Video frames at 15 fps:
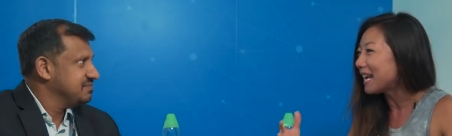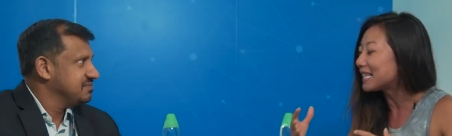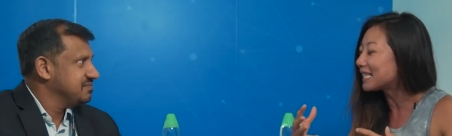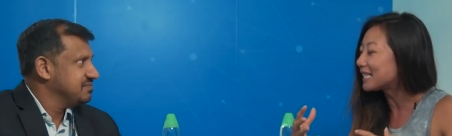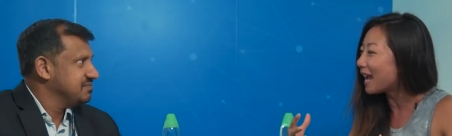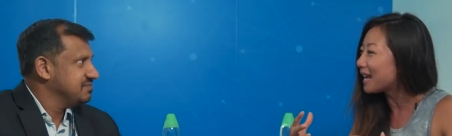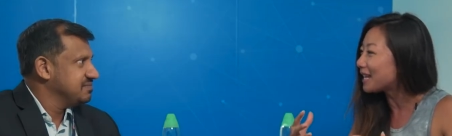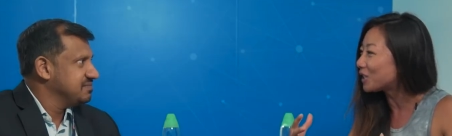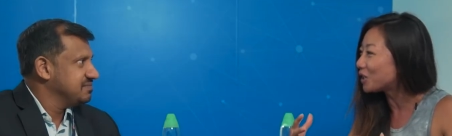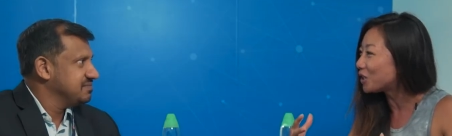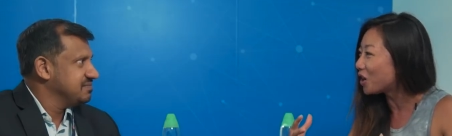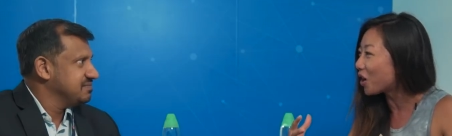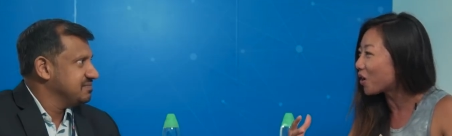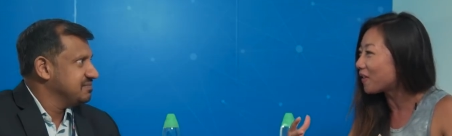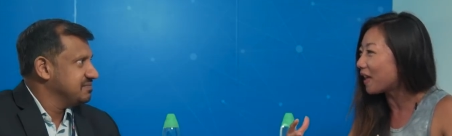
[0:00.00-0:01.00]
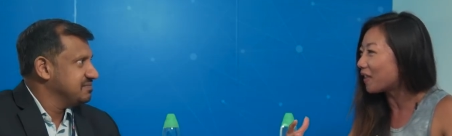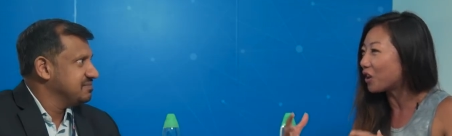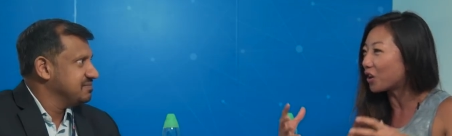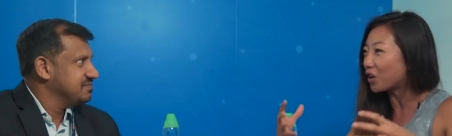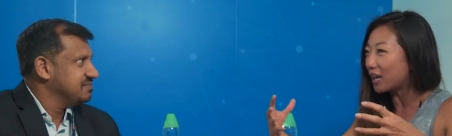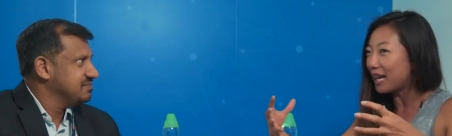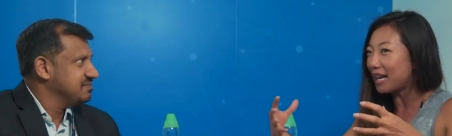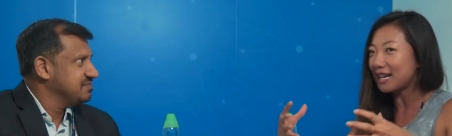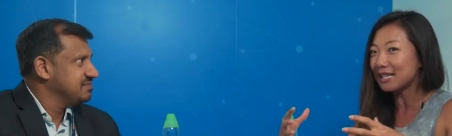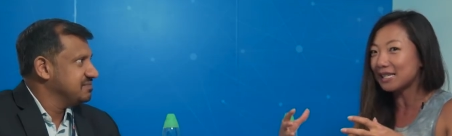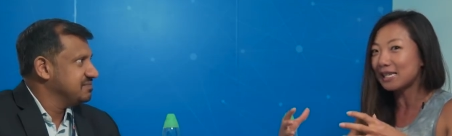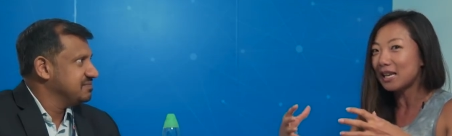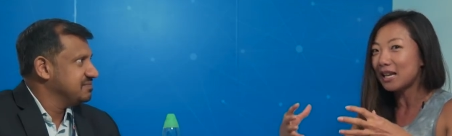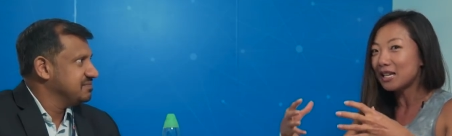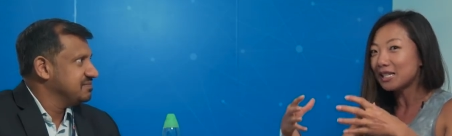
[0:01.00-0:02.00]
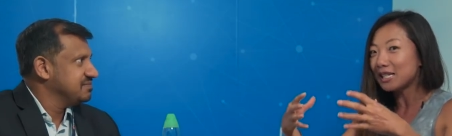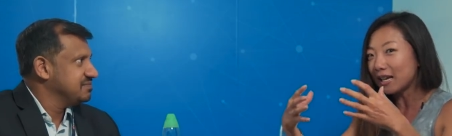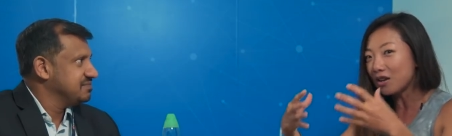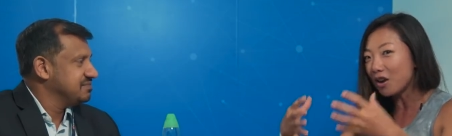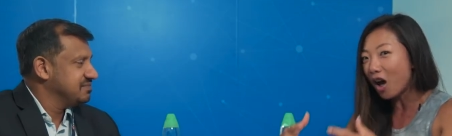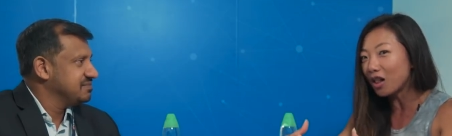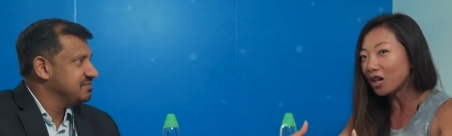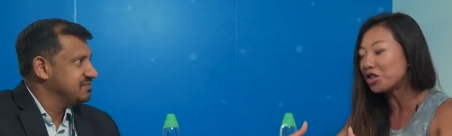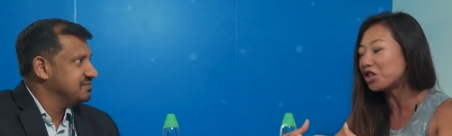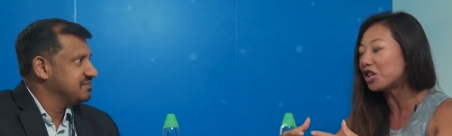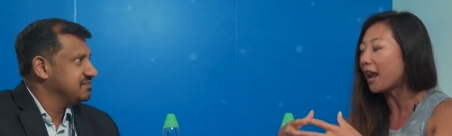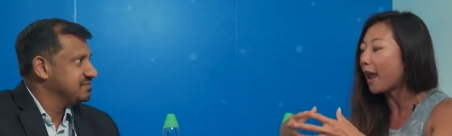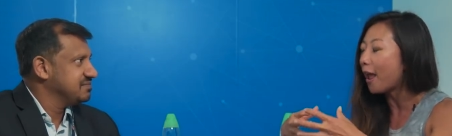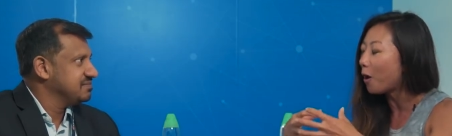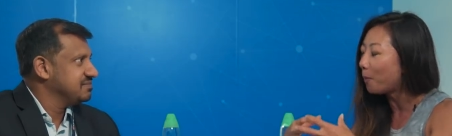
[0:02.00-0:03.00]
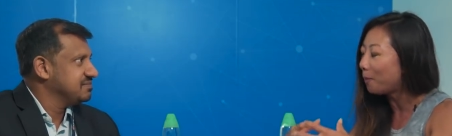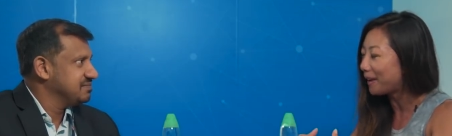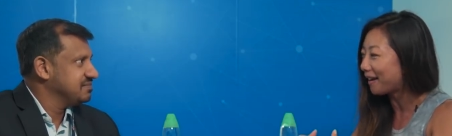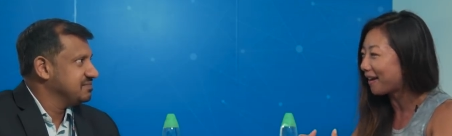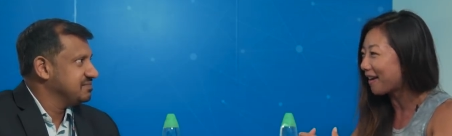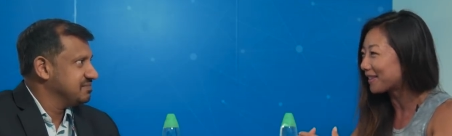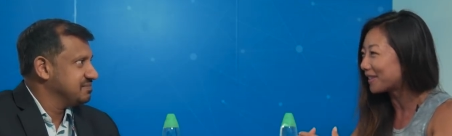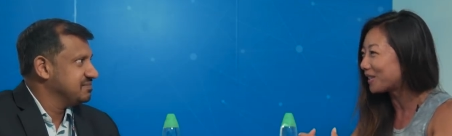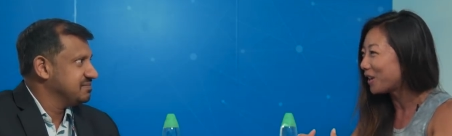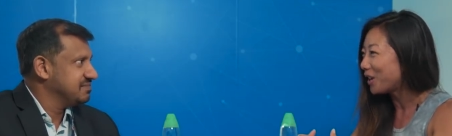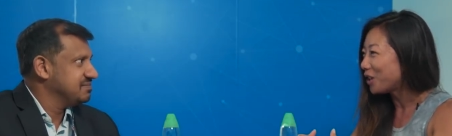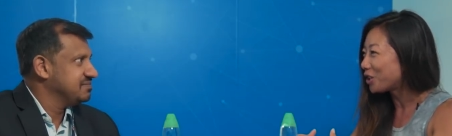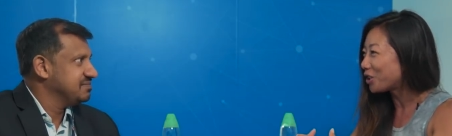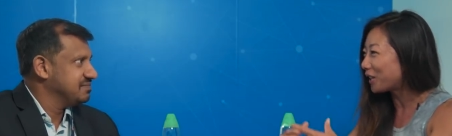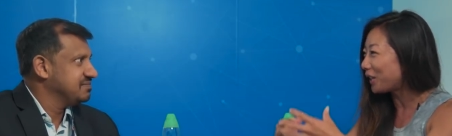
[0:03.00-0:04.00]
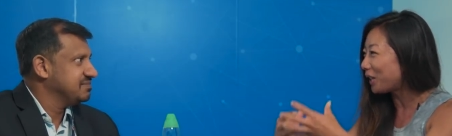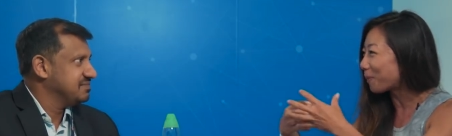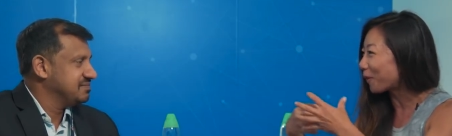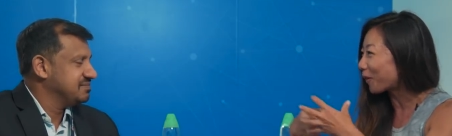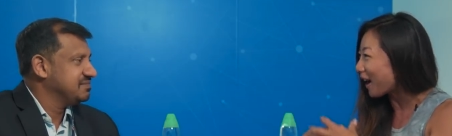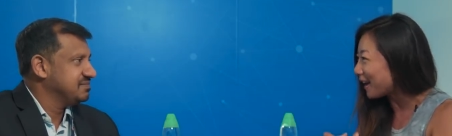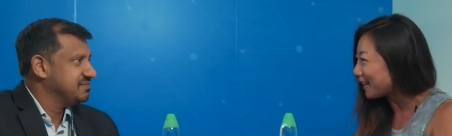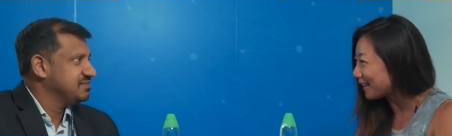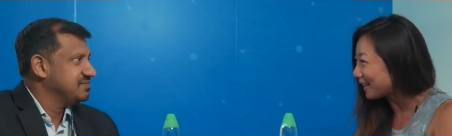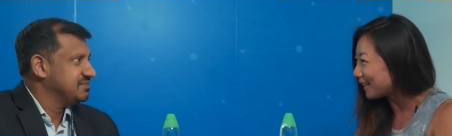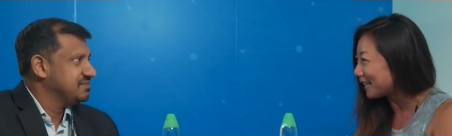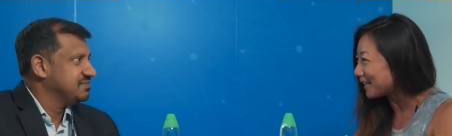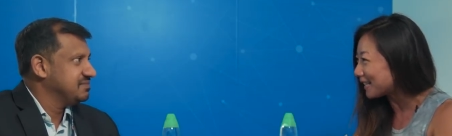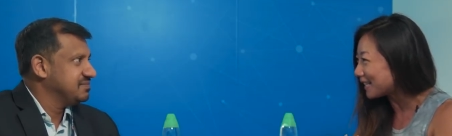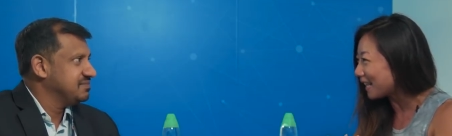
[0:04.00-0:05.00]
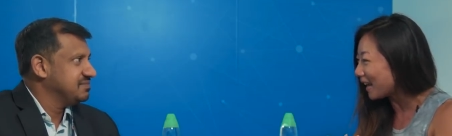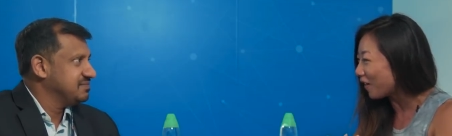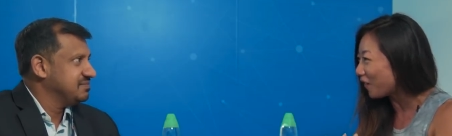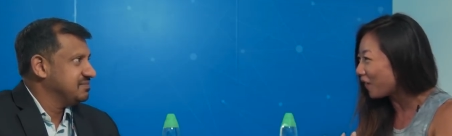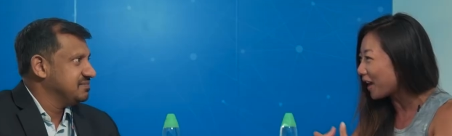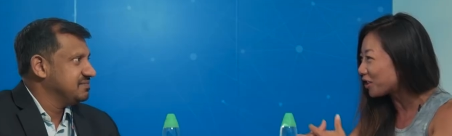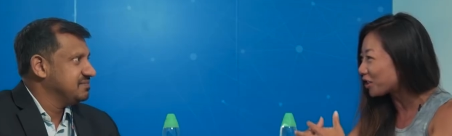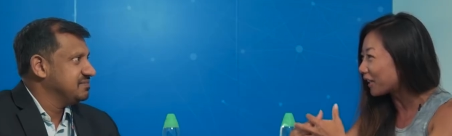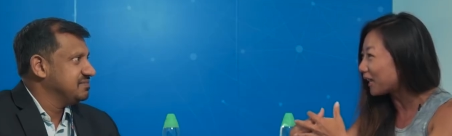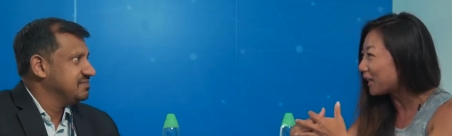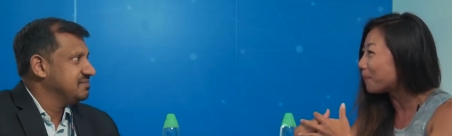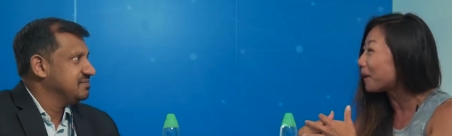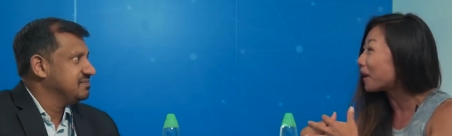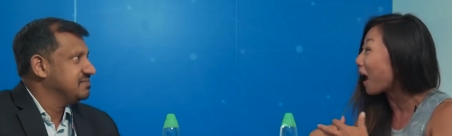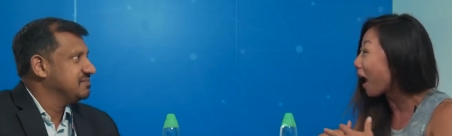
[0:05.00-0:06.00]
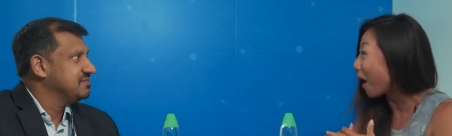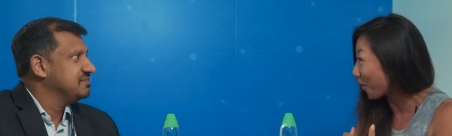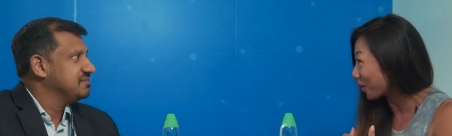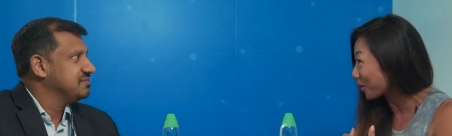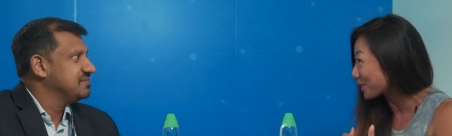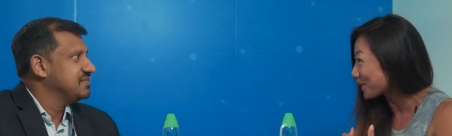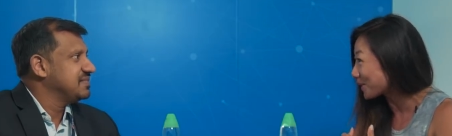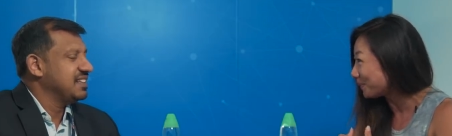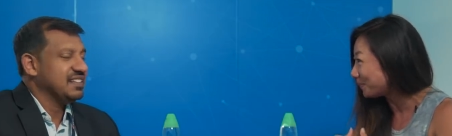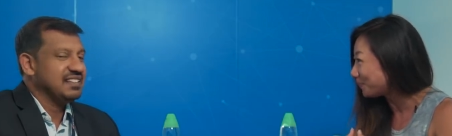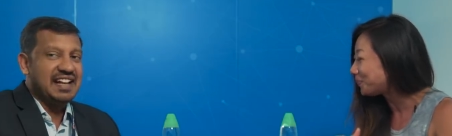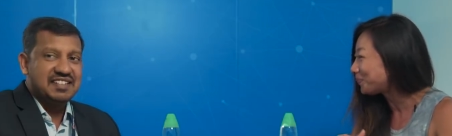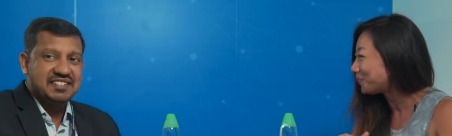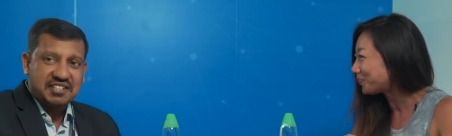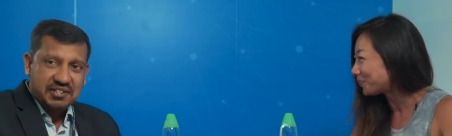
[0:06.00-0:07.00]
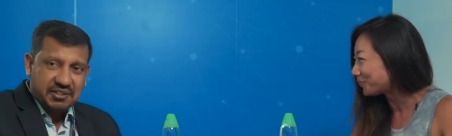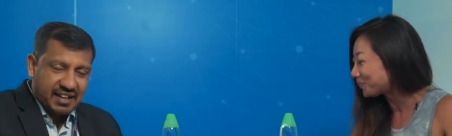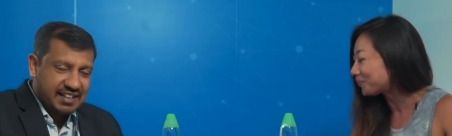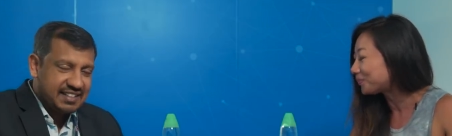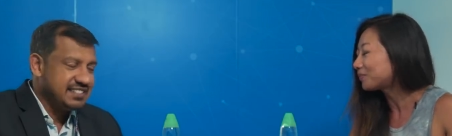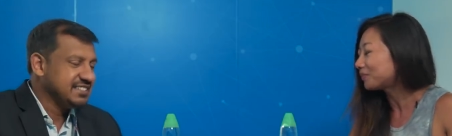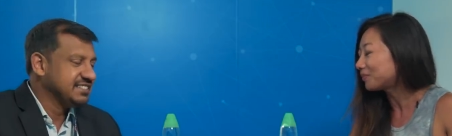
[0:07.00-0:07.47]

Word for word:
Speaker 1: it's nice to know that there is technology helping us to keep our identity safe and to keep it ours.
Speaker 2: That's correct.